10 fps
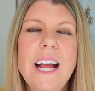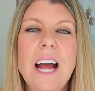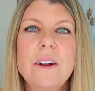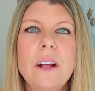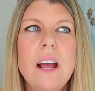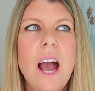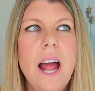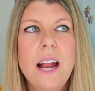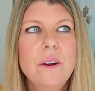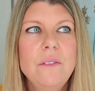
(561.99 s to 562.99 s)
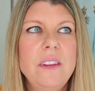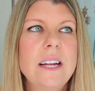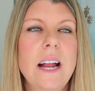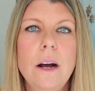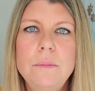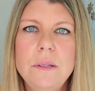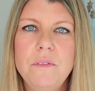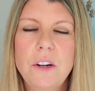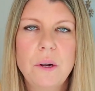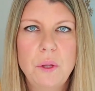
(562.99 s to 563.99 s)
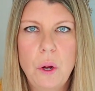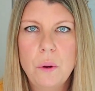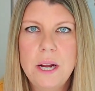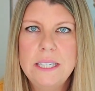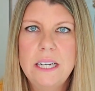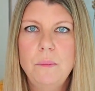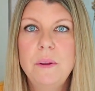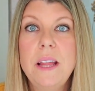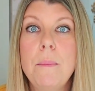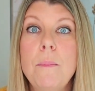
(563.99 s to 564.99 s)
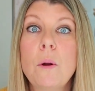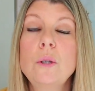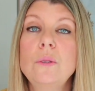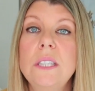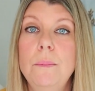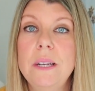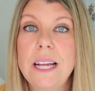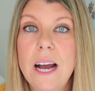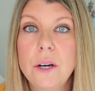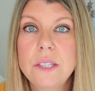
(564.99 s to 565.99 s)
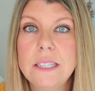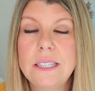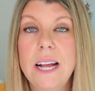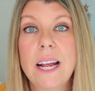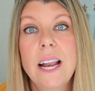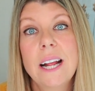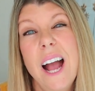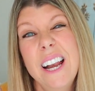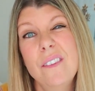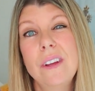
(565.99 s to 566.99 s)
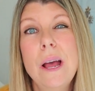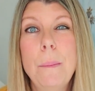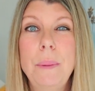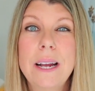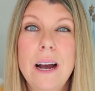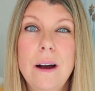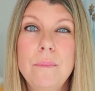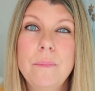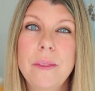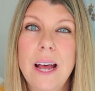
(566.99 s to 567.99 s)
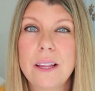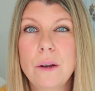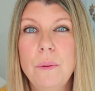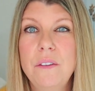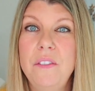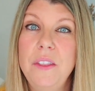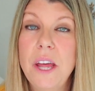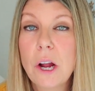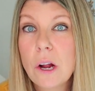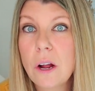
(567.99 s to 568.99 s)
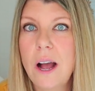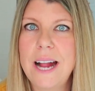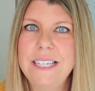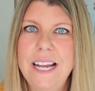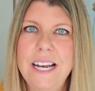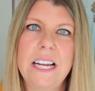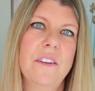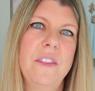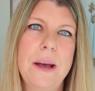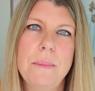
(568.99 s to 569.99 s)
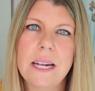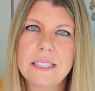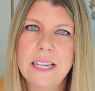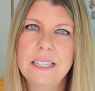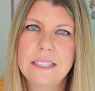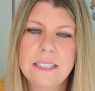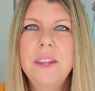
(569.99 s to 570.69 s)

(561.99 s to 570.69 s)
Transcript: I don't even think it helps them figure out their own identity, but they merge with somebody else's and can kind of become a little bit of their identity, if that makes sense.